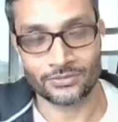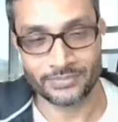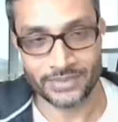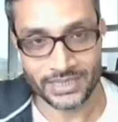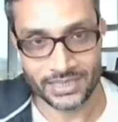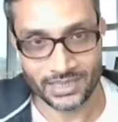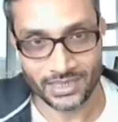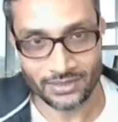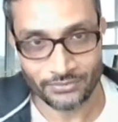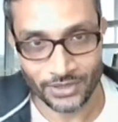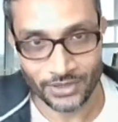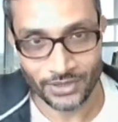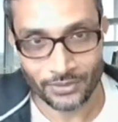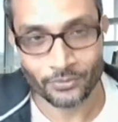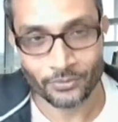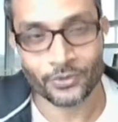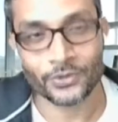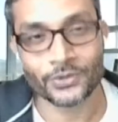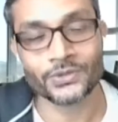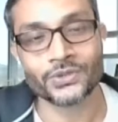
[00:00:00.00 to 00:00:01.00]
Obviously, we
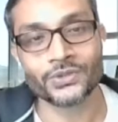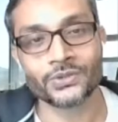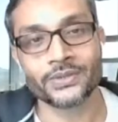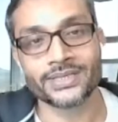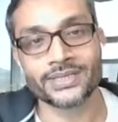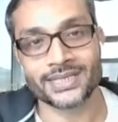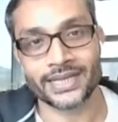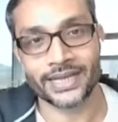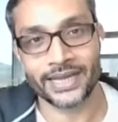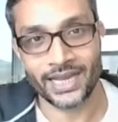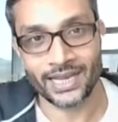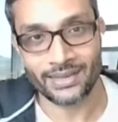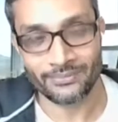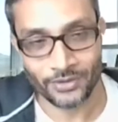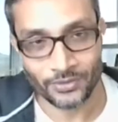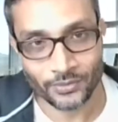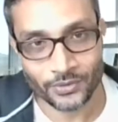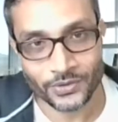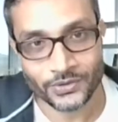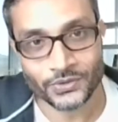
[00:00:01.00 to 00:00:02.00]
want to scale,
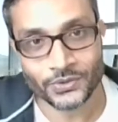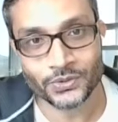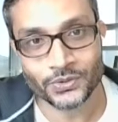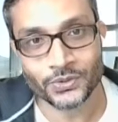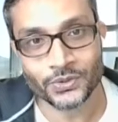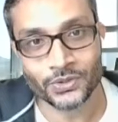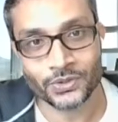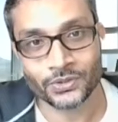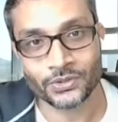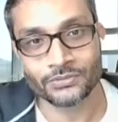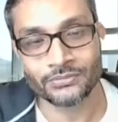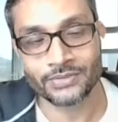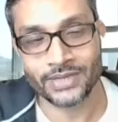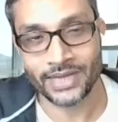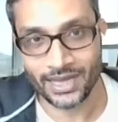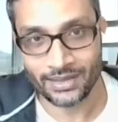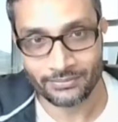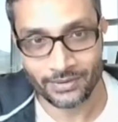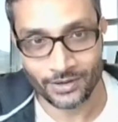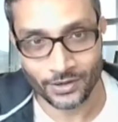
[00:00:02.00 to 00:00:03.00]
we want to grow, we
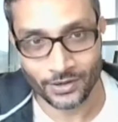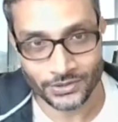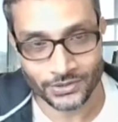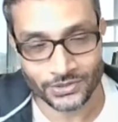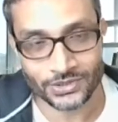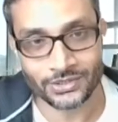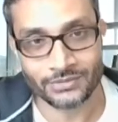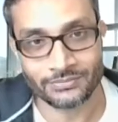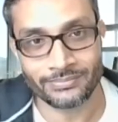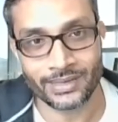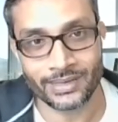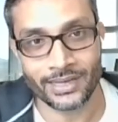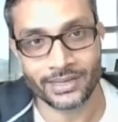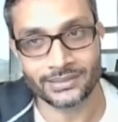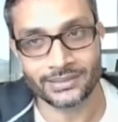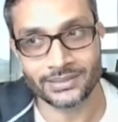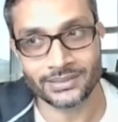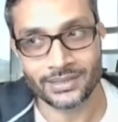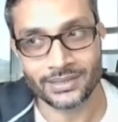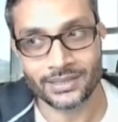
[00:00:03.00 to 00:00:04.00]
have lots of
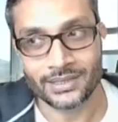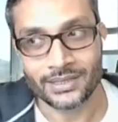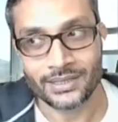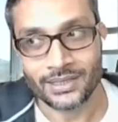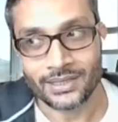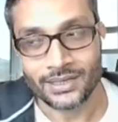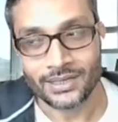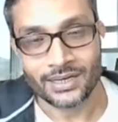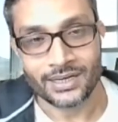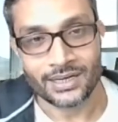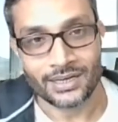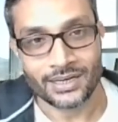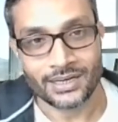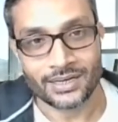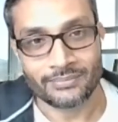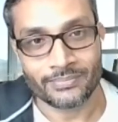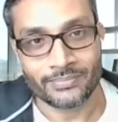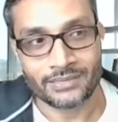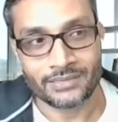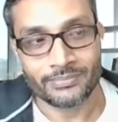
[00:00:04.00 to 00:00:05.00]
plans.
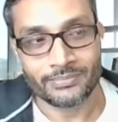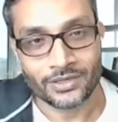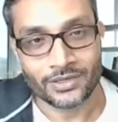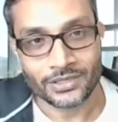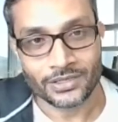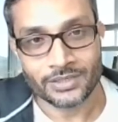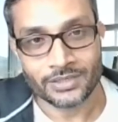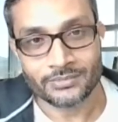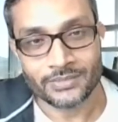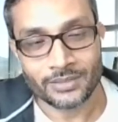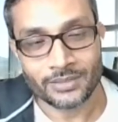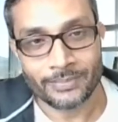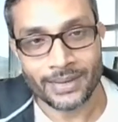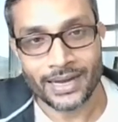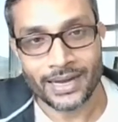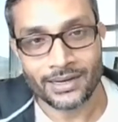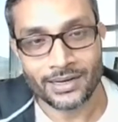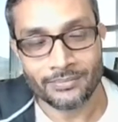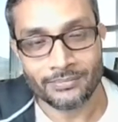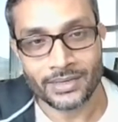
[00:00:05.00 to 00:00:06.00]
But because of the
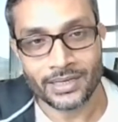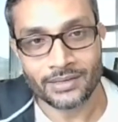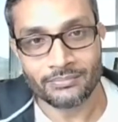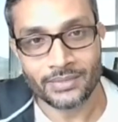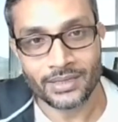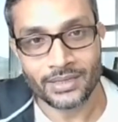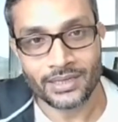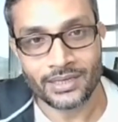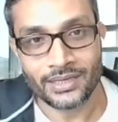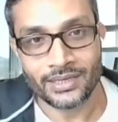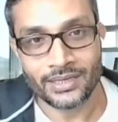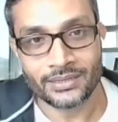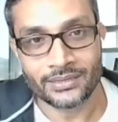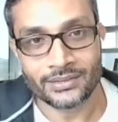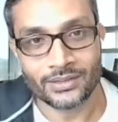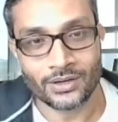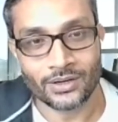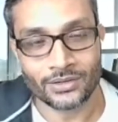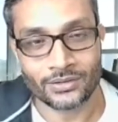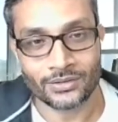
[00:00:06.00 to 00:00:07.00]
pandemic, we
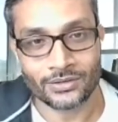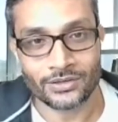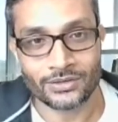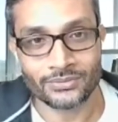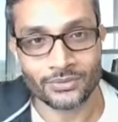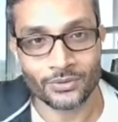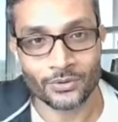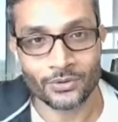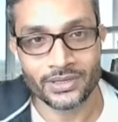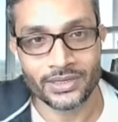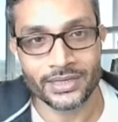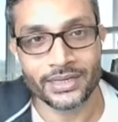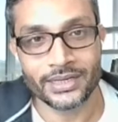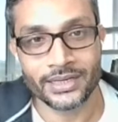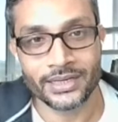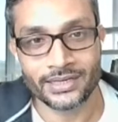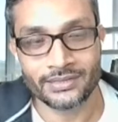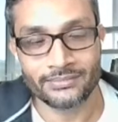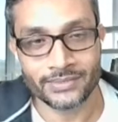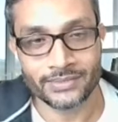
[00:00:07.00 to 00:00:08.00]
thought of holding
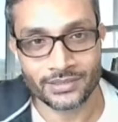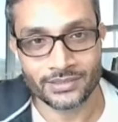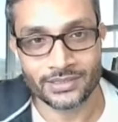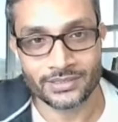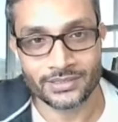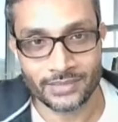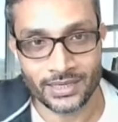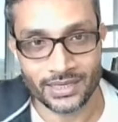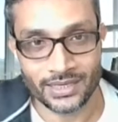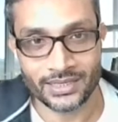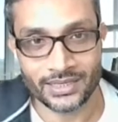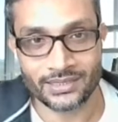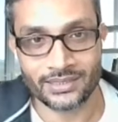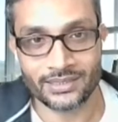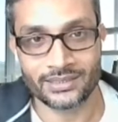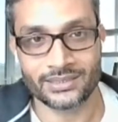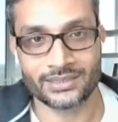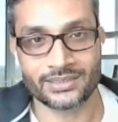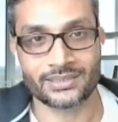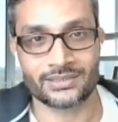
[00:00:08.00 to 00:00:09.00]
it because market
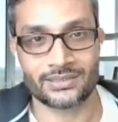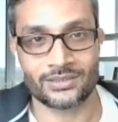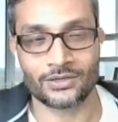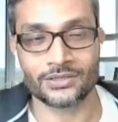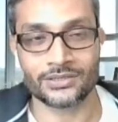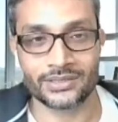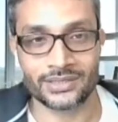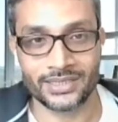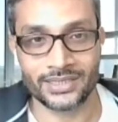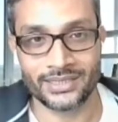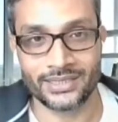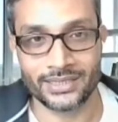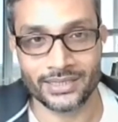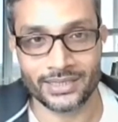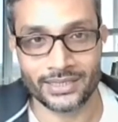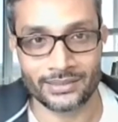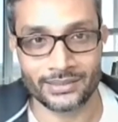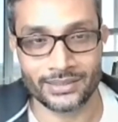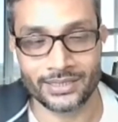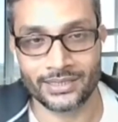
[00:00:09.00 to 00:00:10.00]
is not ready,
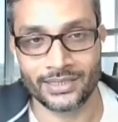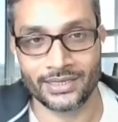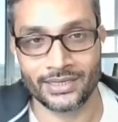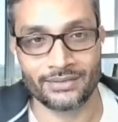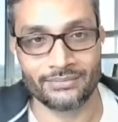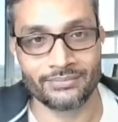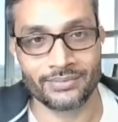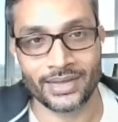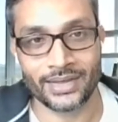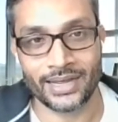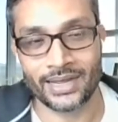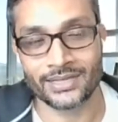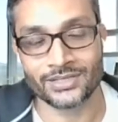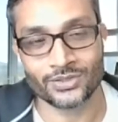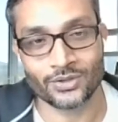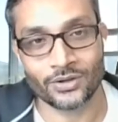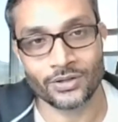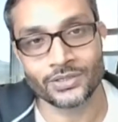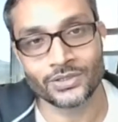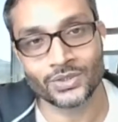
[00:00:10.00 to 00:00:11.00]
and then it has
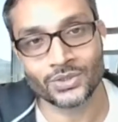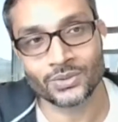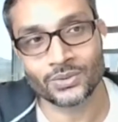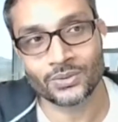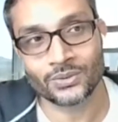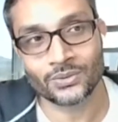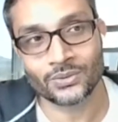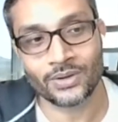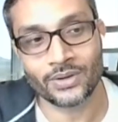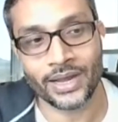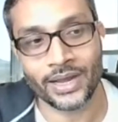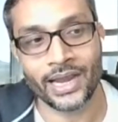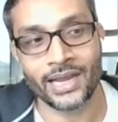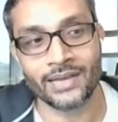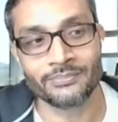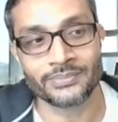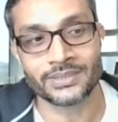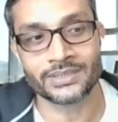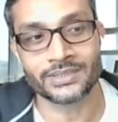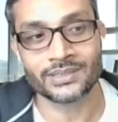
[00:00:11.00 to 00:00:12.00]
also
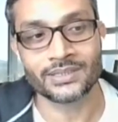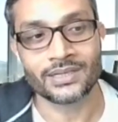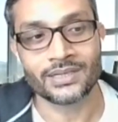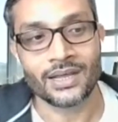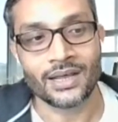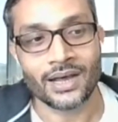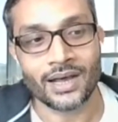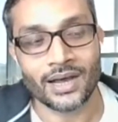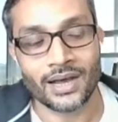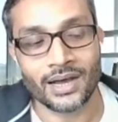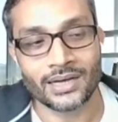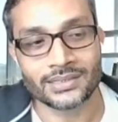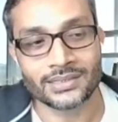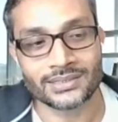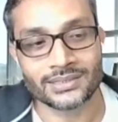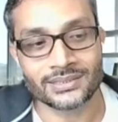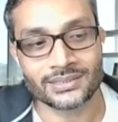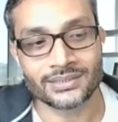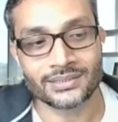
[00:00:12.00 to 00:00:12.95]
helped us